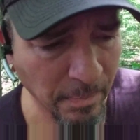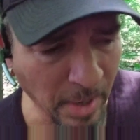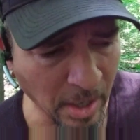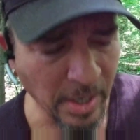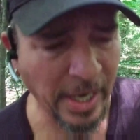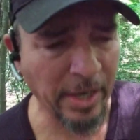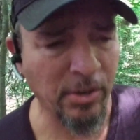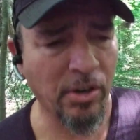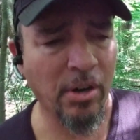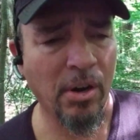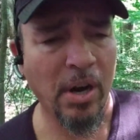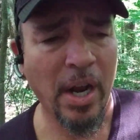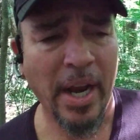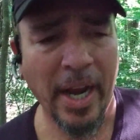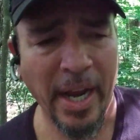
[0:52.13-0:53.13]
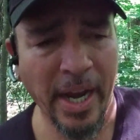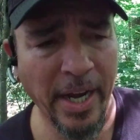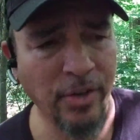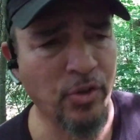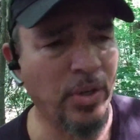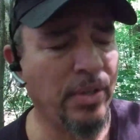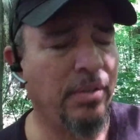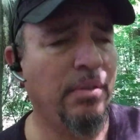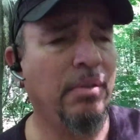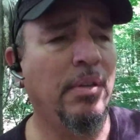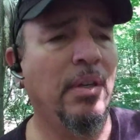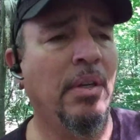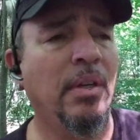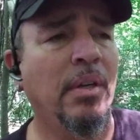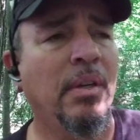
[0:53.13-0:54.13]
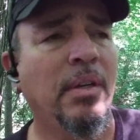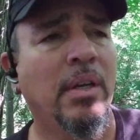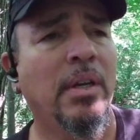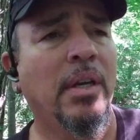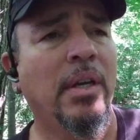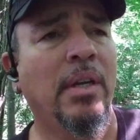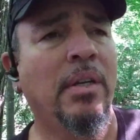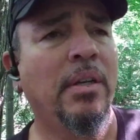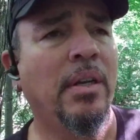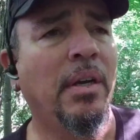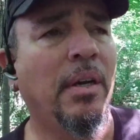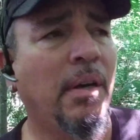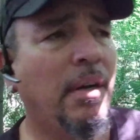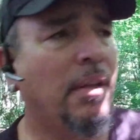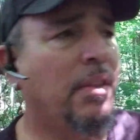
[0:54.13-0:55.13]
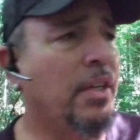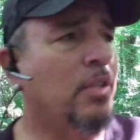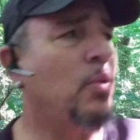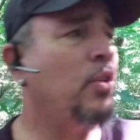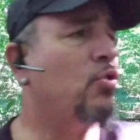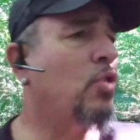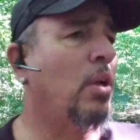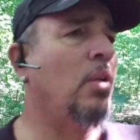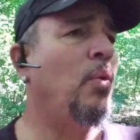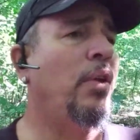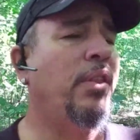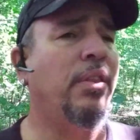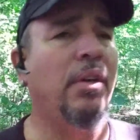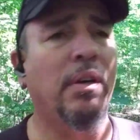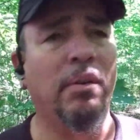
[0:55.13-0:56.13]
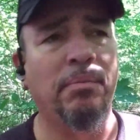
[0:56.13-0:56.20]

our anger, hatred, and things we struggle with,